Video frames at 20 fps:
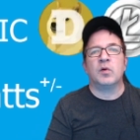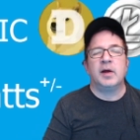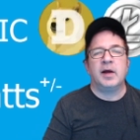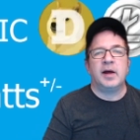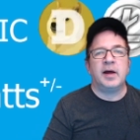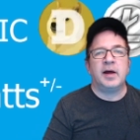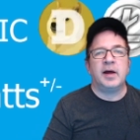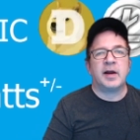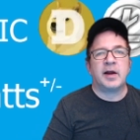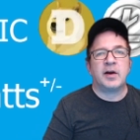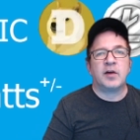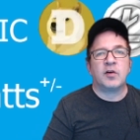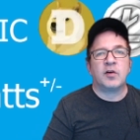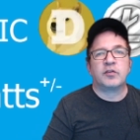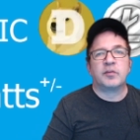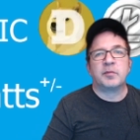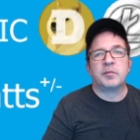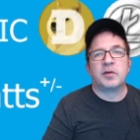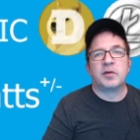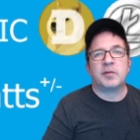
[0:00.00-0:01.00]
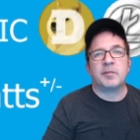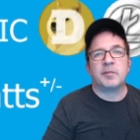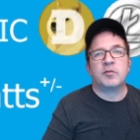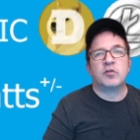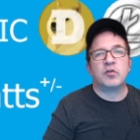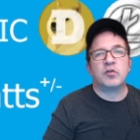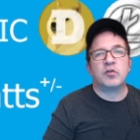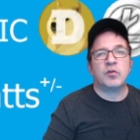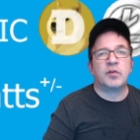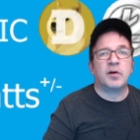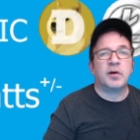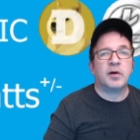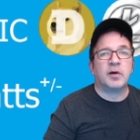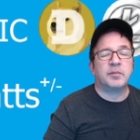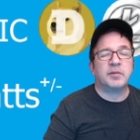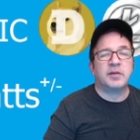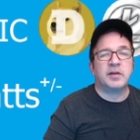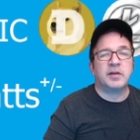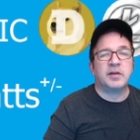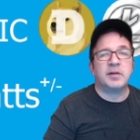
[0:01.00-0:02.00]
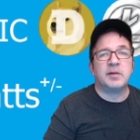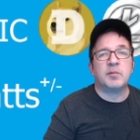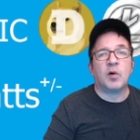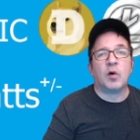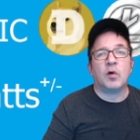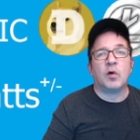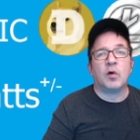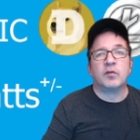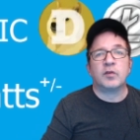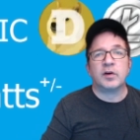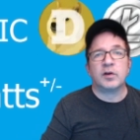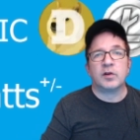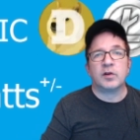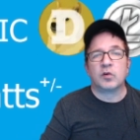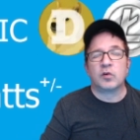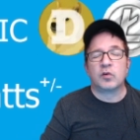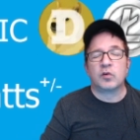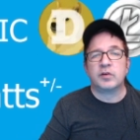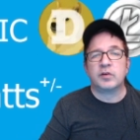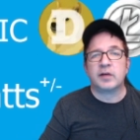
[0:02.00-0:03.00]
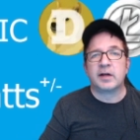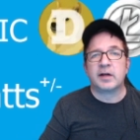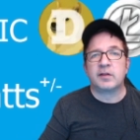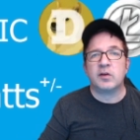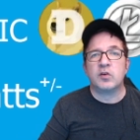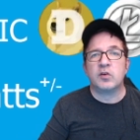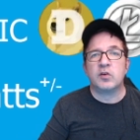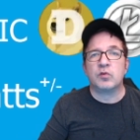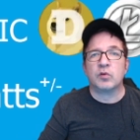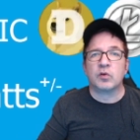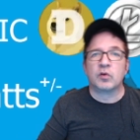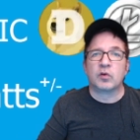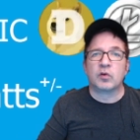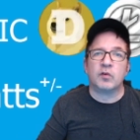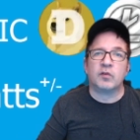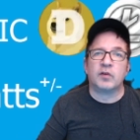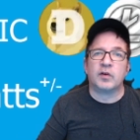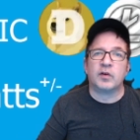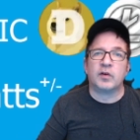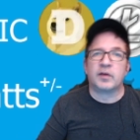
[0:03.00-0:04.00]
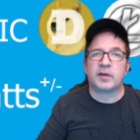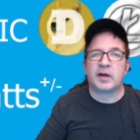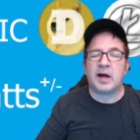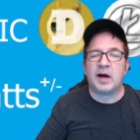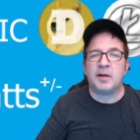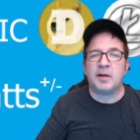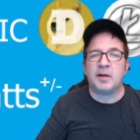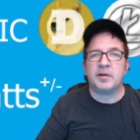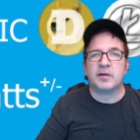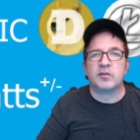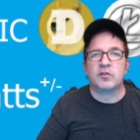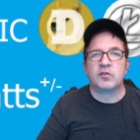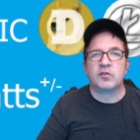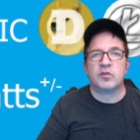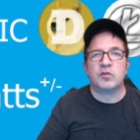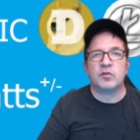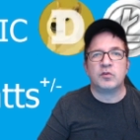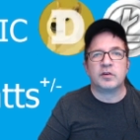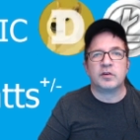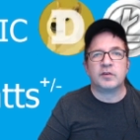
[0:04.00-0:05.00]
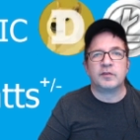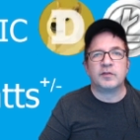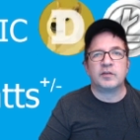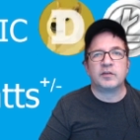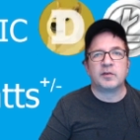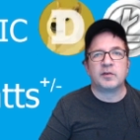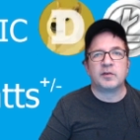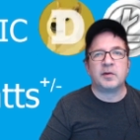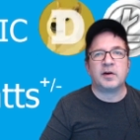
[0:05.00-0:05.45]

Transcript: And I know sometimes too, the team over at Lokotech, they do look over at the comments too, just for some